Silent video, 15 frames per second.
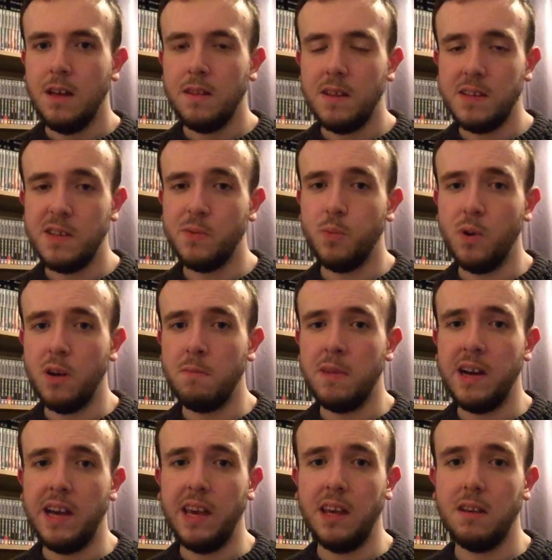This is where
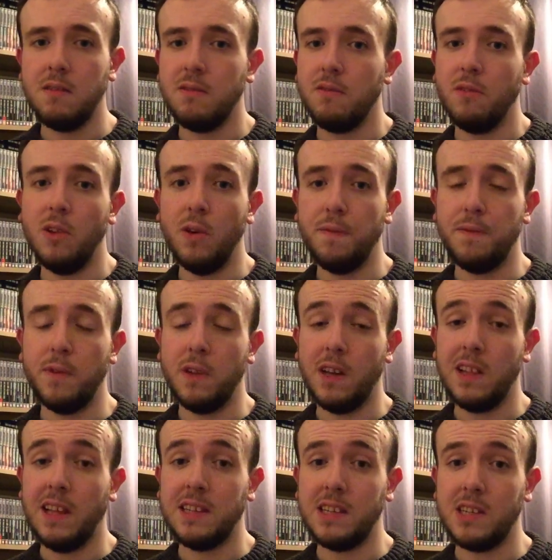my love for the
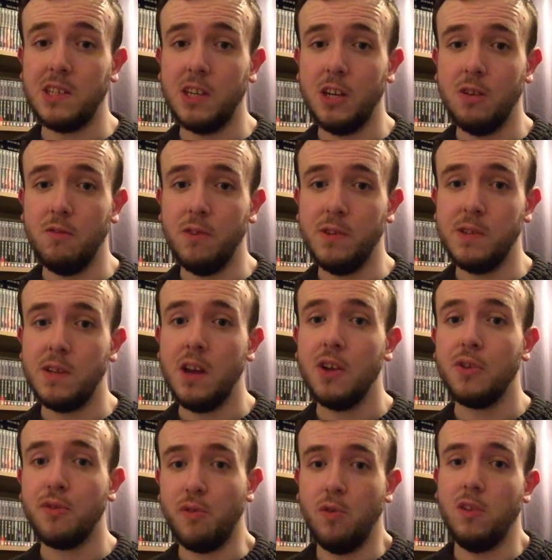classic series
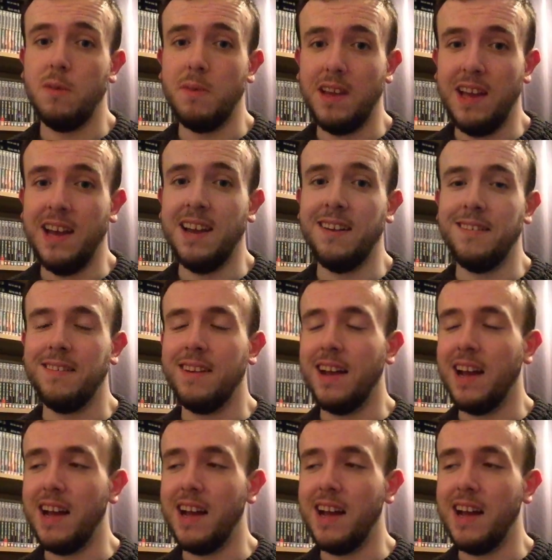truly began,